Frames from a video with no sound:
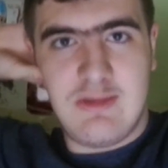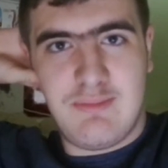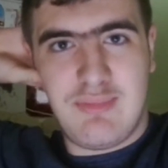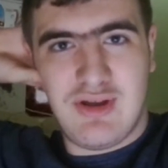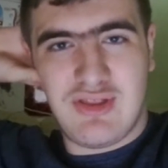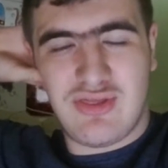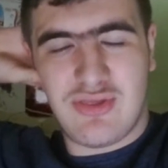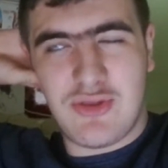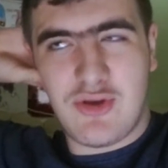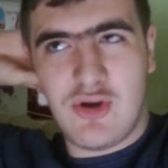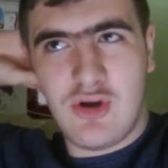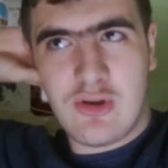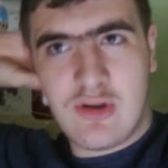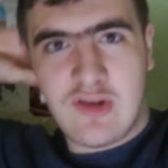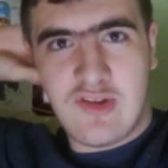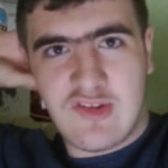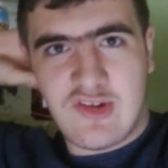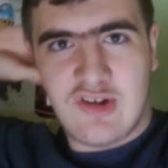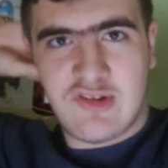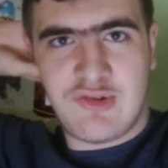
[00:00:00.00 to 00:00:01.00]
But the hook
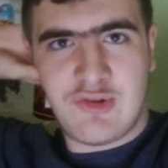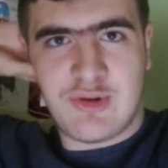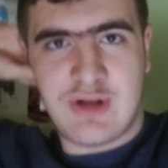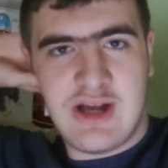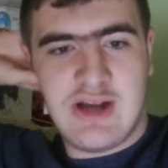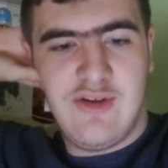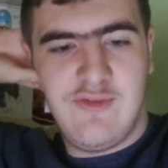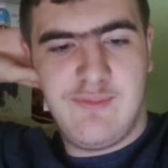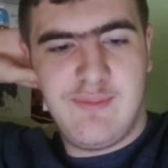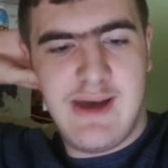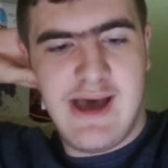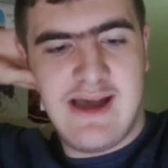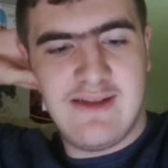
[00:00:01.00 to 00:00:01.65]
is also kind of bad.